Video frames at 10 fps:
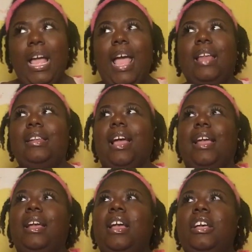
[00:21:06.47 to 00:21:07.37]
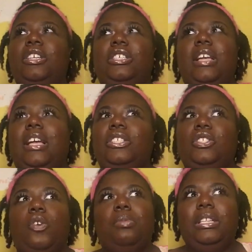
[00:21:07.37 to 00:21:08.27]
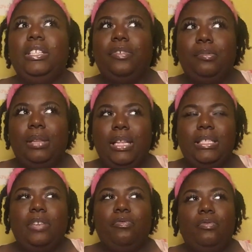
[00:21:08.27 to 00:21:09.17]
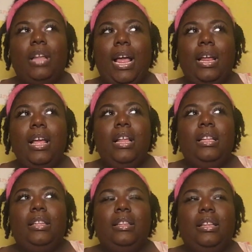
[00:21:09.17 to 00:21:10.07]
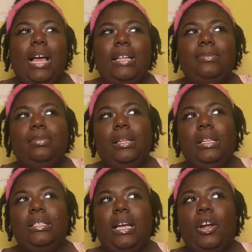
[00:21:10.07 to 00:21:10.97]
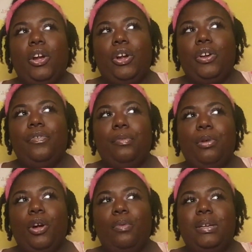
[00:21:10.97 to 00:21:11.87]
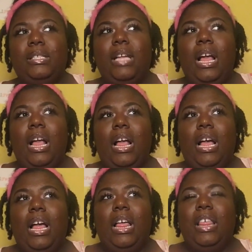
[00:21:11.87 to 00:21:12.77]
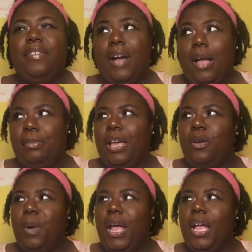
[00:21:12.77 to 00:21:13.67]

and like she has so many different playlists. And the last playlist I heard from her was the Vibe Getaway.